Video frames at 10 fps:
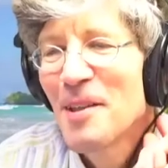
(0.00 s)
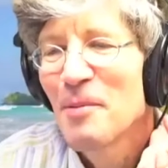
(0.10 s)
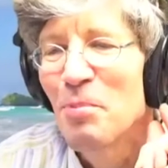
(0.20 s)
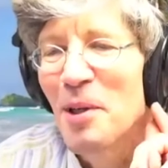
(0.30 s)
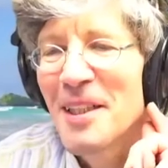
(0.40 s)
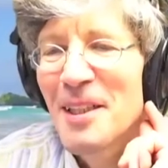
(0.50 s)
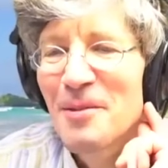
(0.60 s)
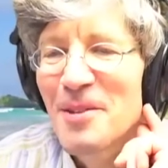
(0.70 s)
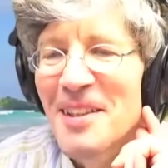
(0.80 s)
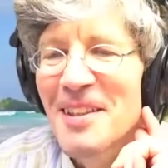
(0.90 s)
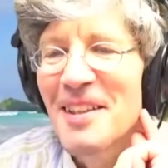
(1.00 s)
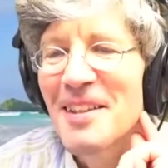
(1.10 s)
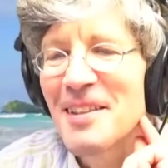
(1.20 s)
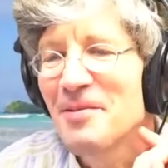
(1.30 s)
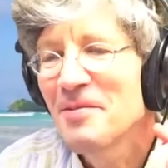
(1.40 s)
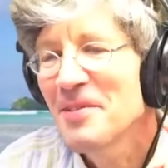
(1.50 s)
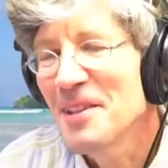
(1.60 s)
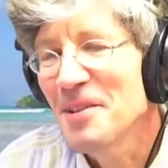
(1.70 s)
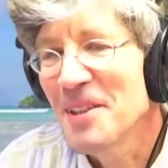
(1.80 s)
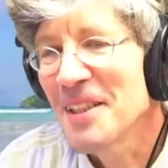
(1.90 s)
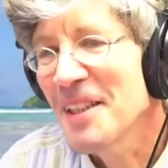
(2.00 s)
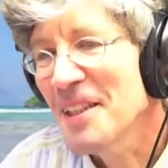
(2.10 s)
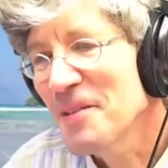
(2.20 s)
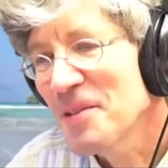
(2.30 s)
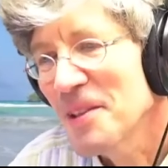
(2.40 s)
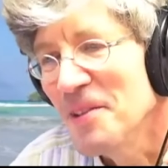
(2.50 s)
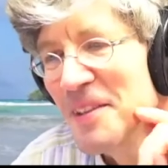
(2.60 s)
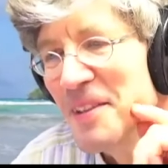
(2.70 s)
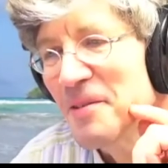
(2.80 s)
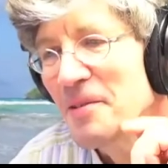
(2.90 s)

brain of detective series.